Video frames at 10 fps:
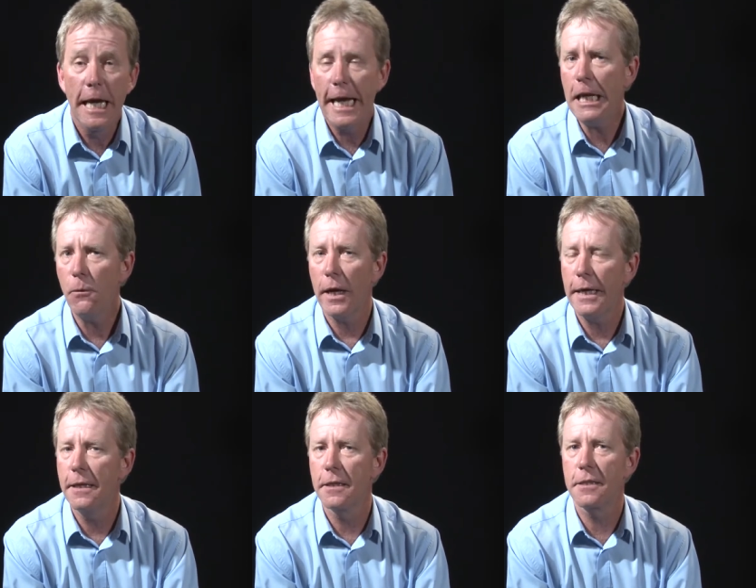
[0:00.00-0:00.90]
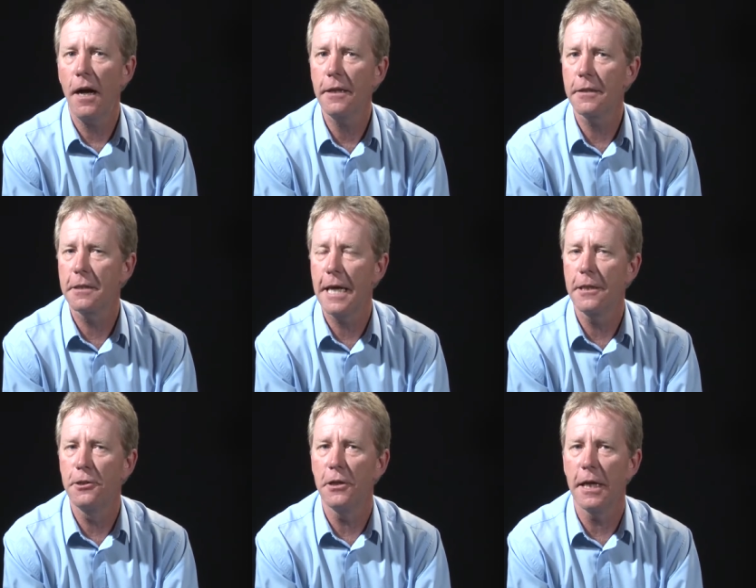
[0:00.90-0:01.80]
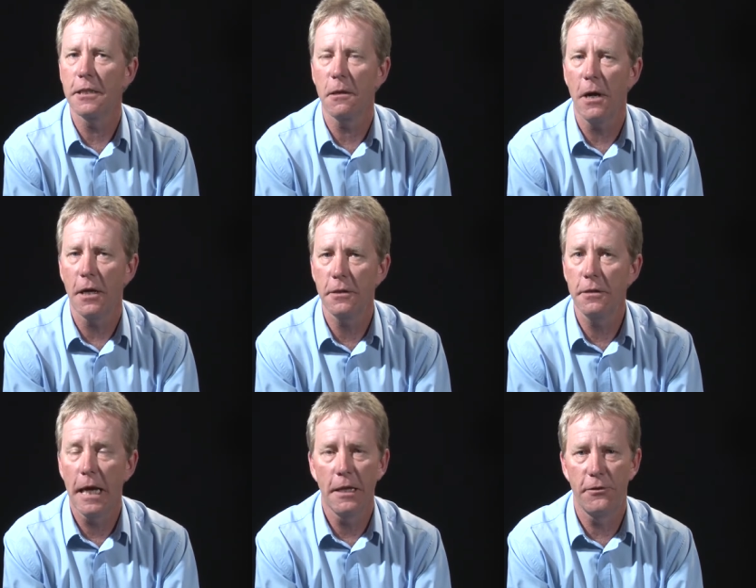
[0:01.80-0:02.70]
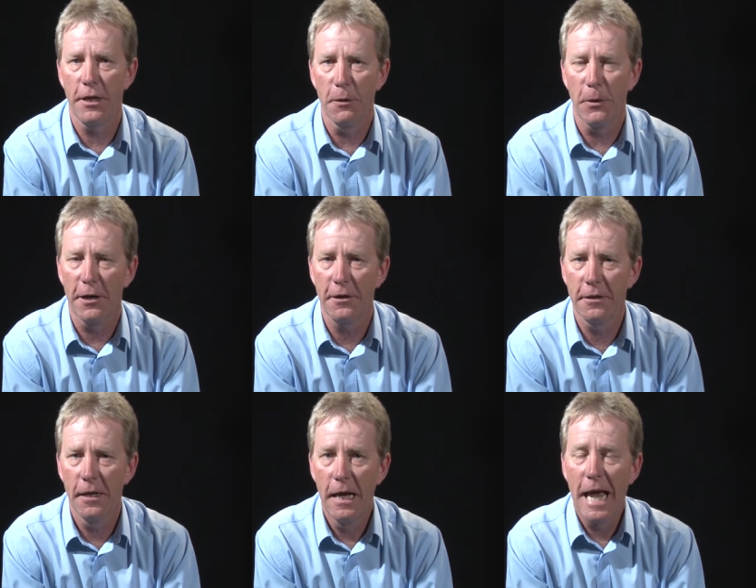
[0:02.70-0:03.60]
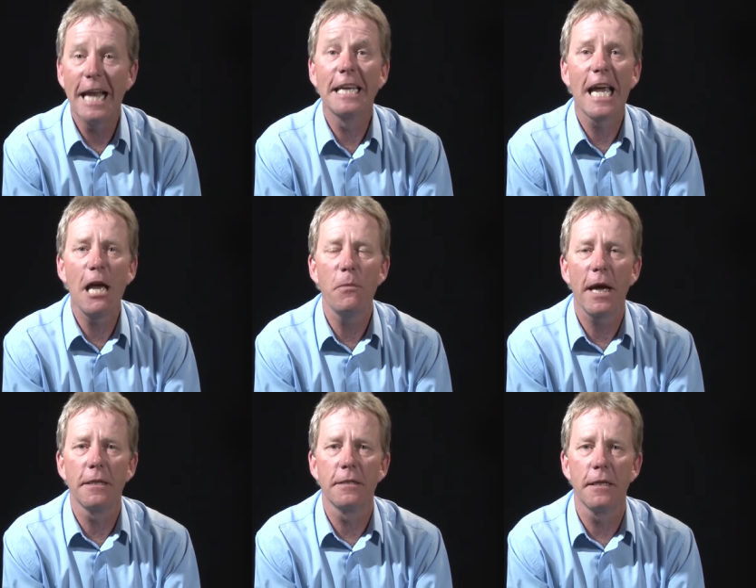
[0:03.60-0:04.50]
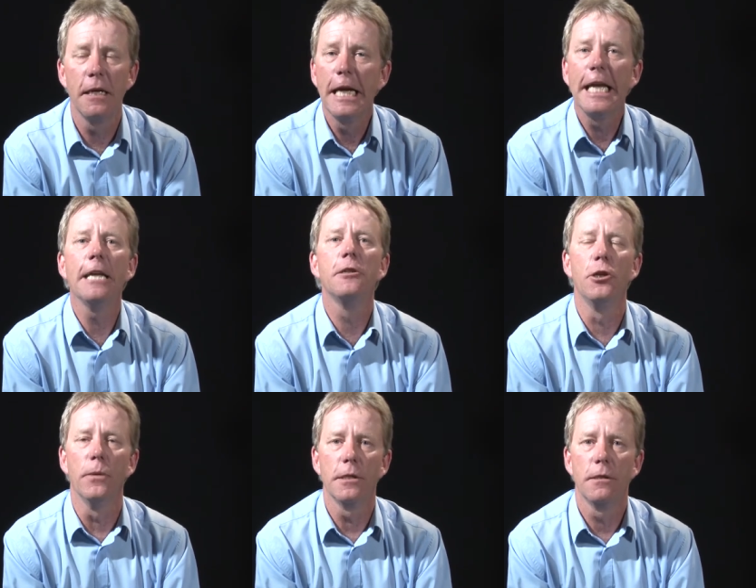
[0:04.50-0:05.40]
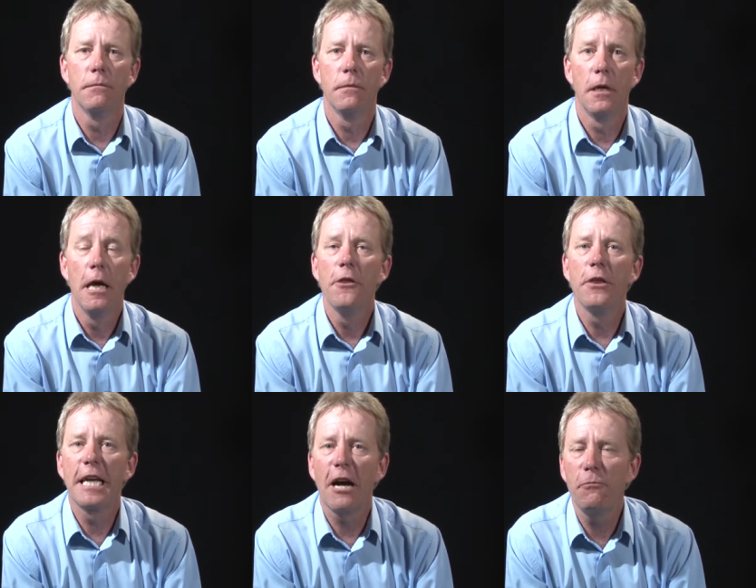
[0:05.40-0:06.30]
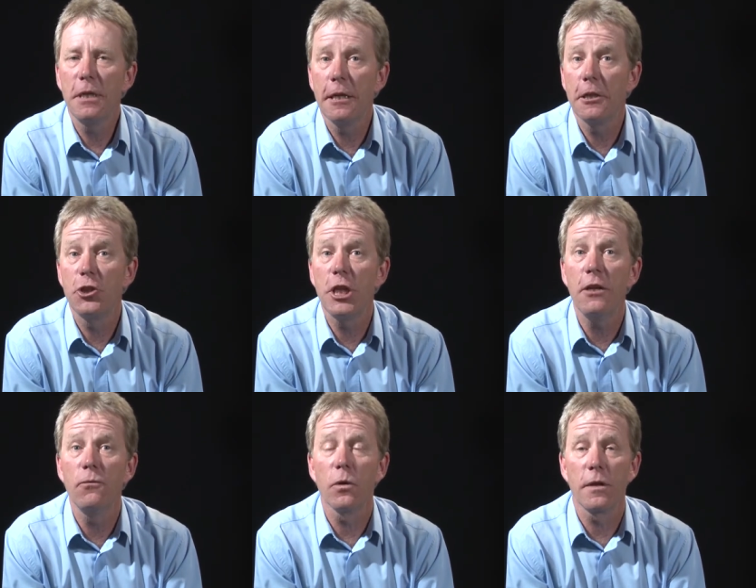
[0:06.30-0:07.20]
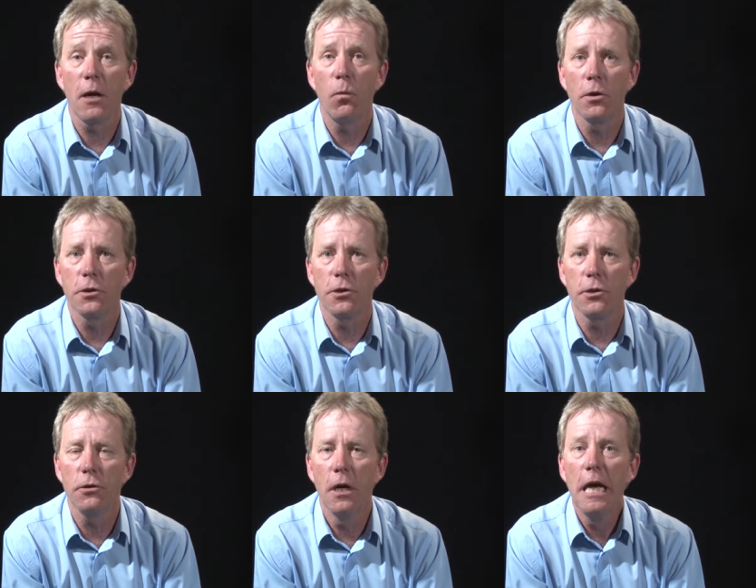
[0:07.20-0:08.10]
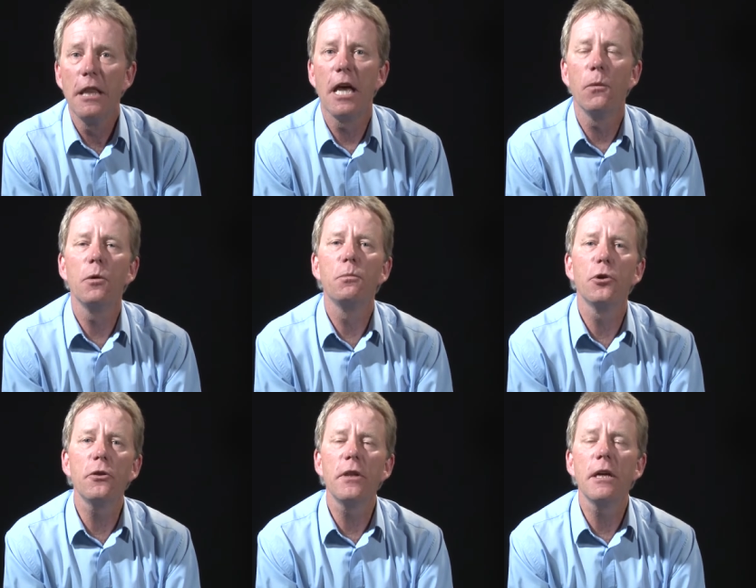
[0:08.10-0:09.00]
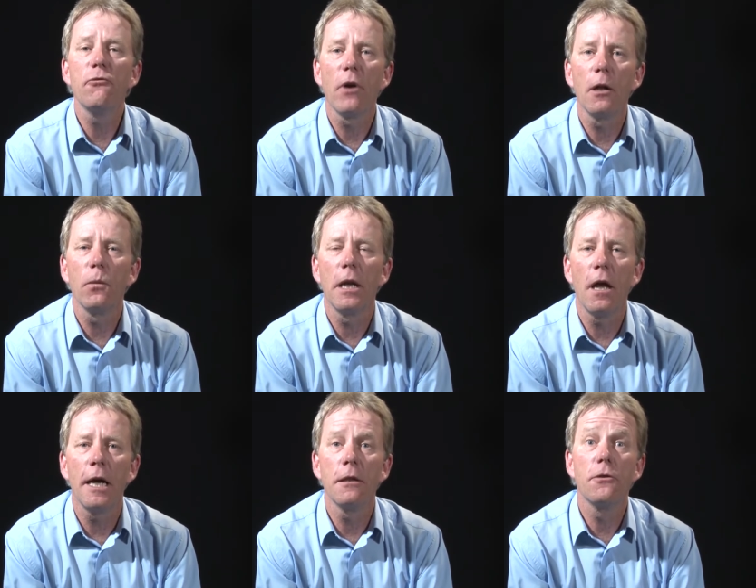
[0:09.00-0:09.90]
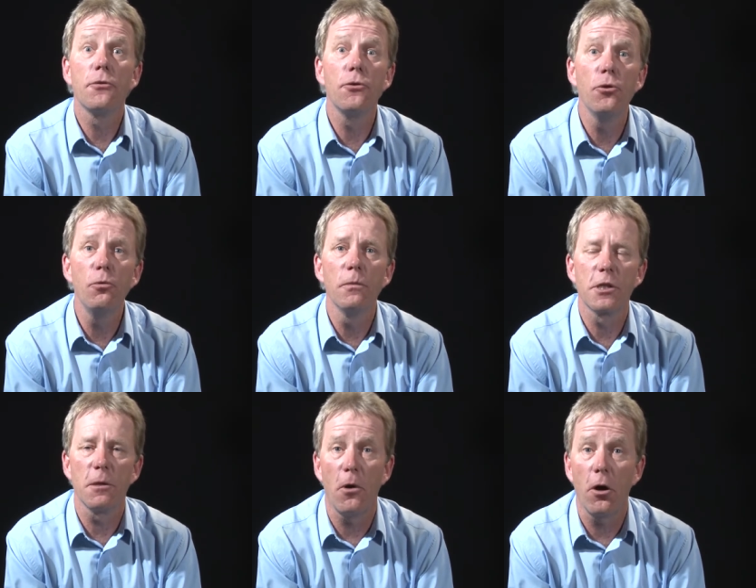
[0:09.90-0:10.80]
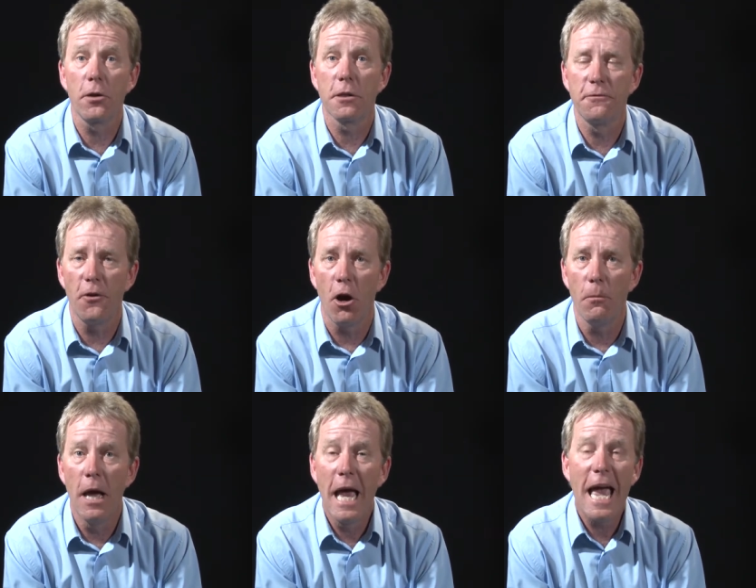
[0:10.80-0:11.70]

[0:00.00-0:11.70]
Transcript: Anyway, he decided to take two days about it and think about it and came back and said he'd do it. The government had achieved what they wanted to. They would put their railway line through Mr. Bartlett's farm